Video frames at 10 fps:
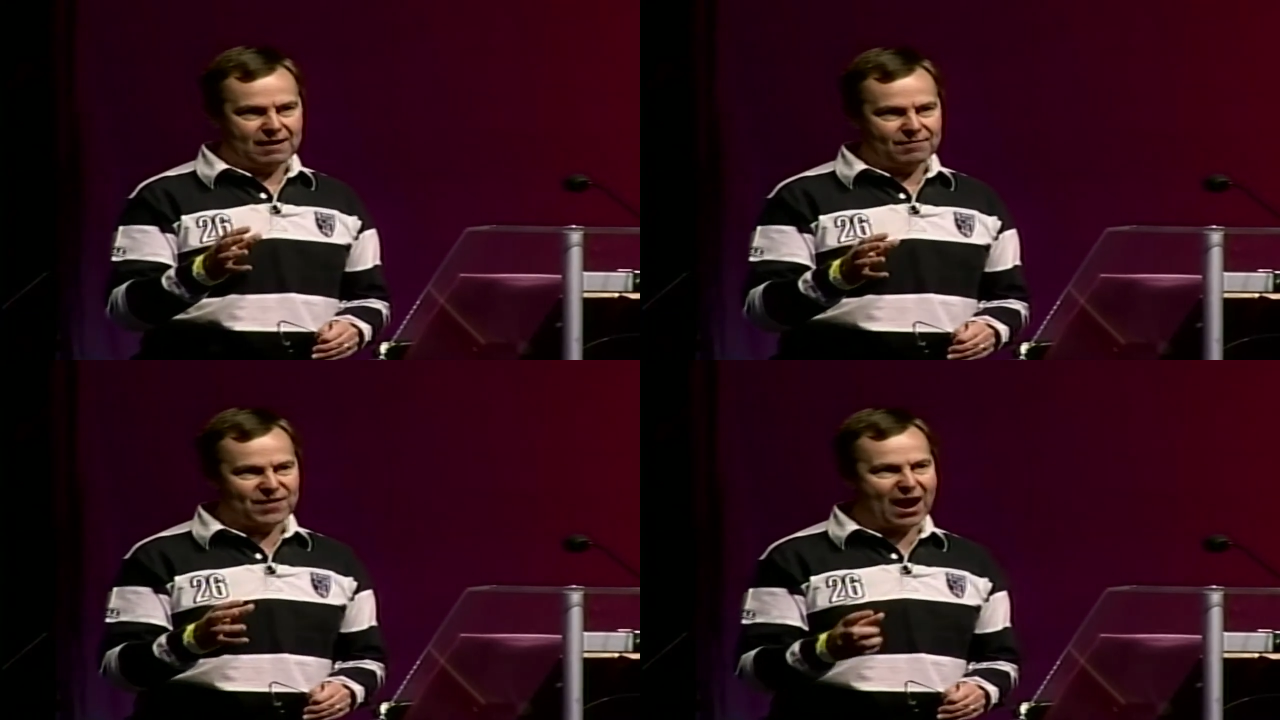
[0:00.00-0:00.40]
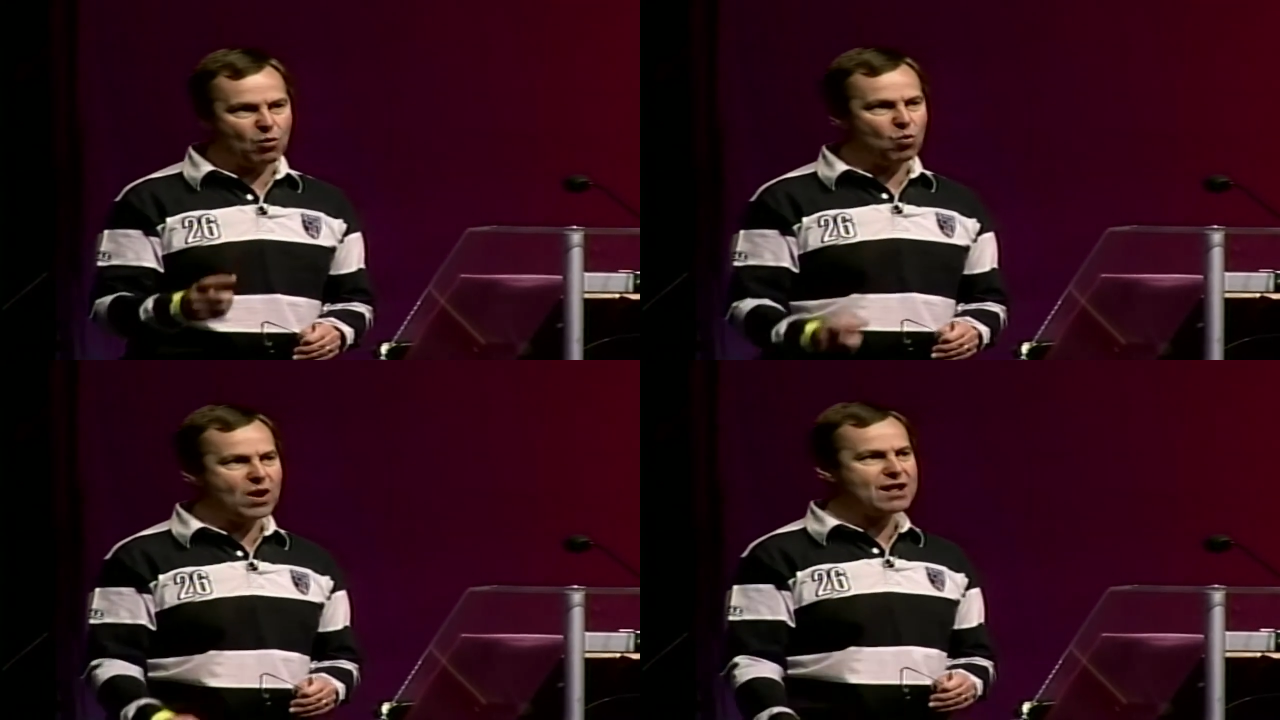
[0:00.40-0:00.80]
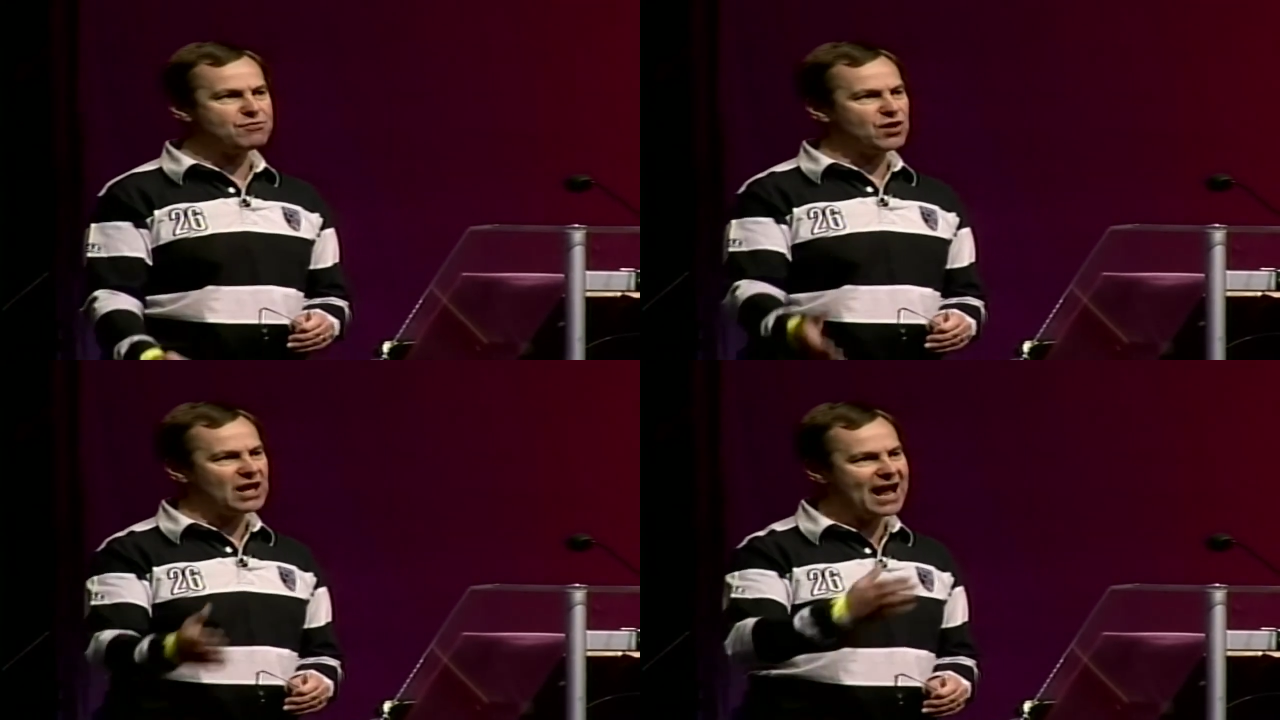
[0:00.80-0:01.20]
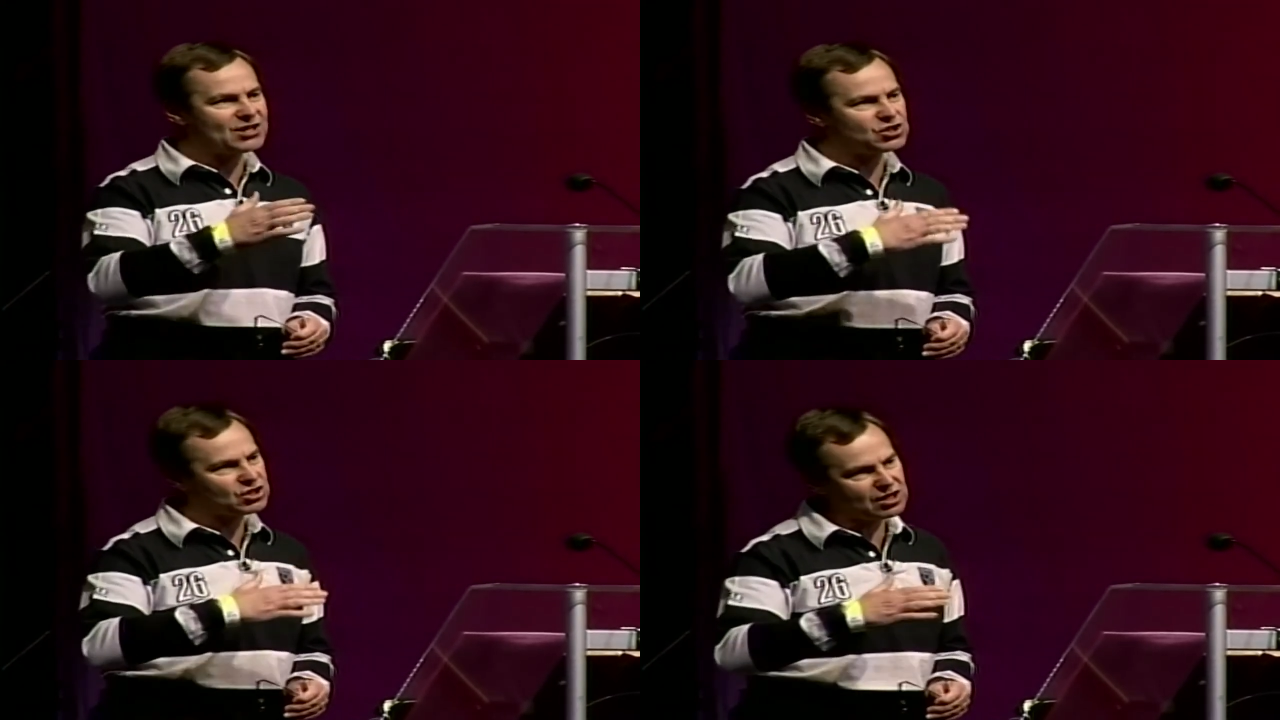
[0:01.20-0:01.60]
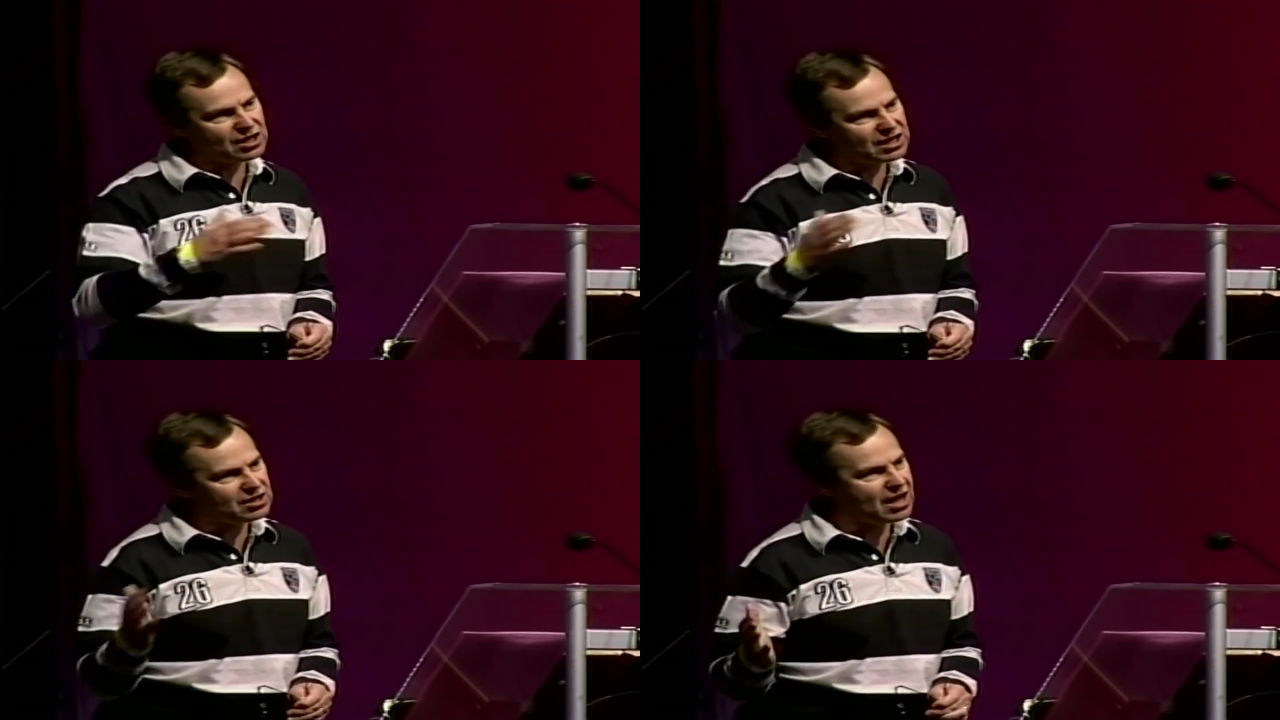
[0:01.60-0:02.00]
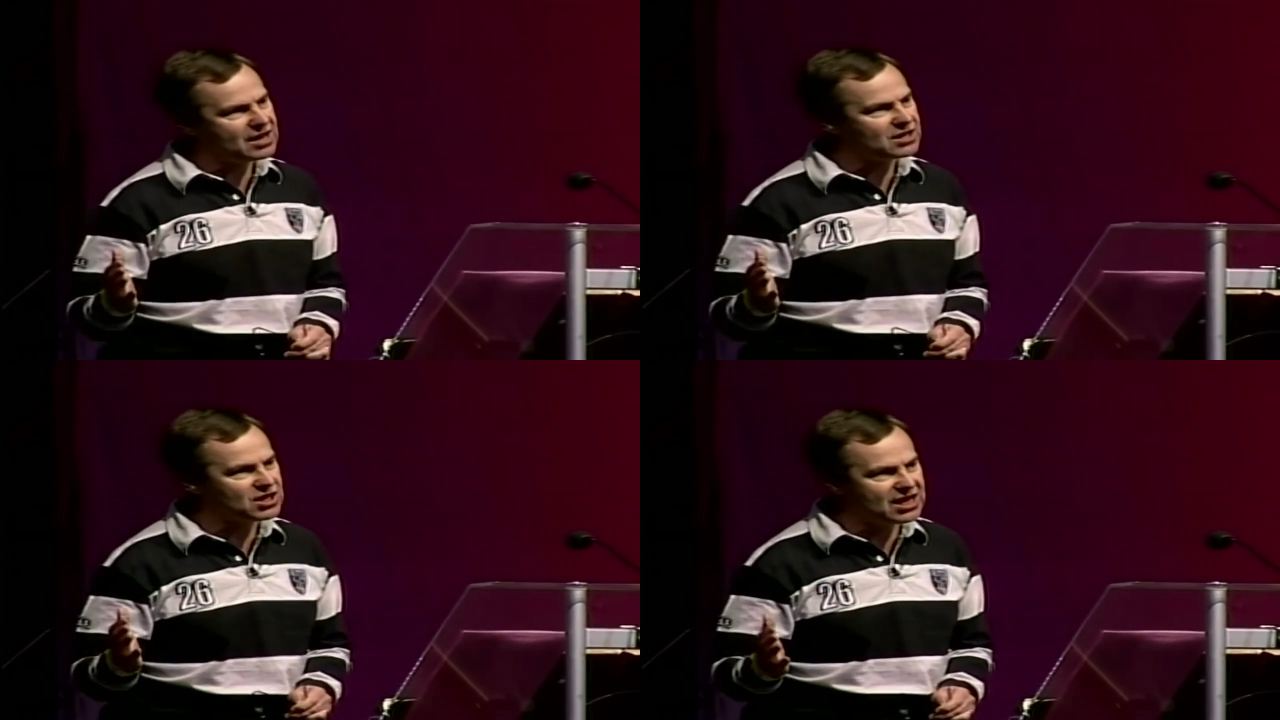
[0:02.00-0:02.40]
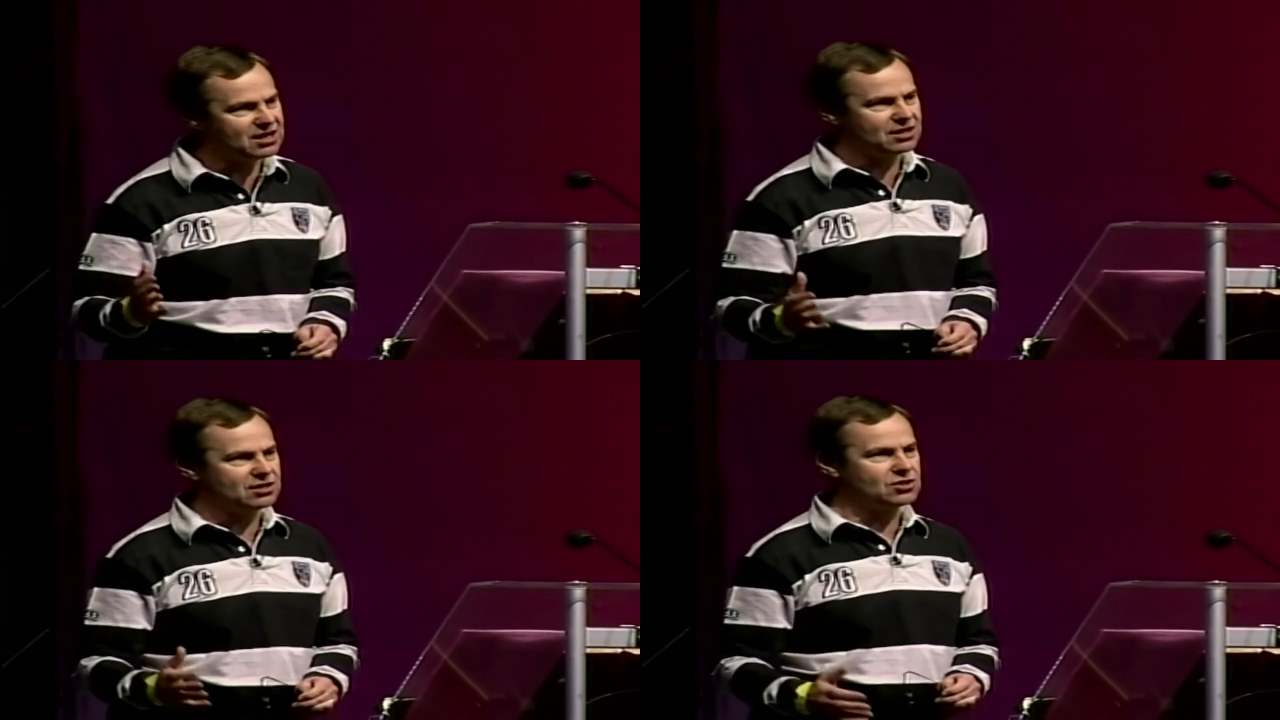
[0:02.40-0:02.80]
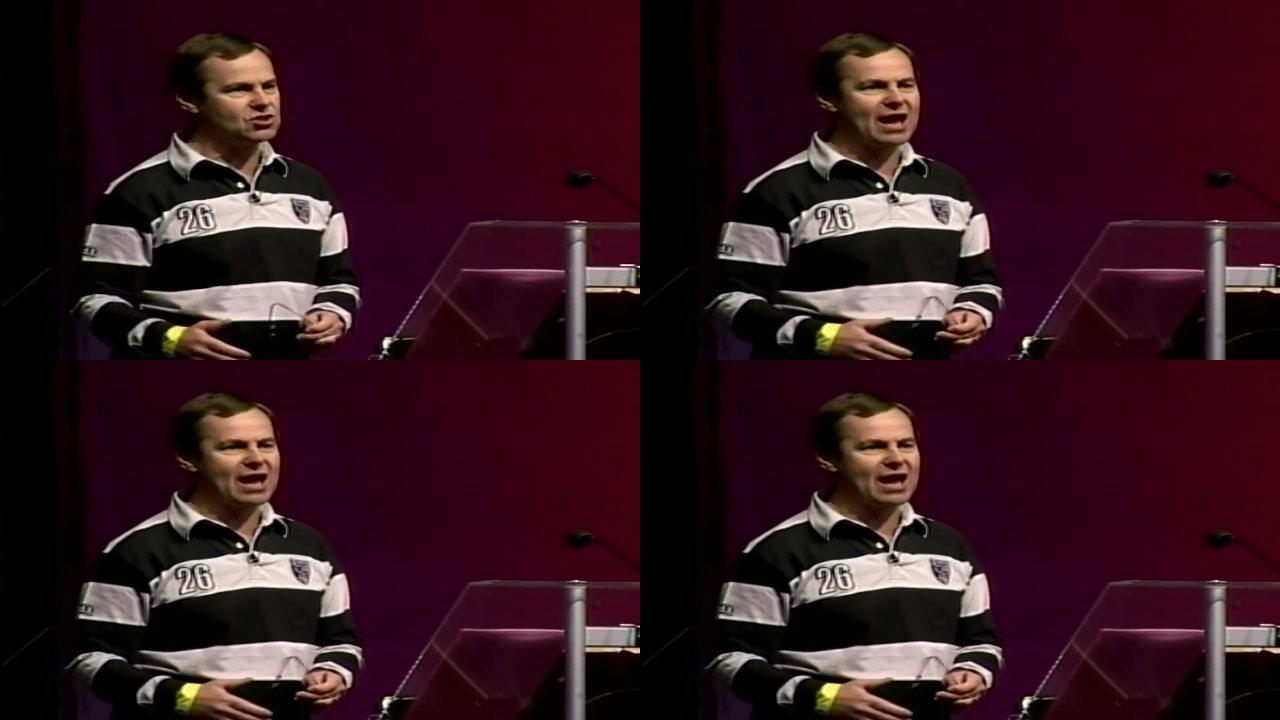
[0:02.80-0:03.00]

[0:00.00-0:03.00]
that with the last years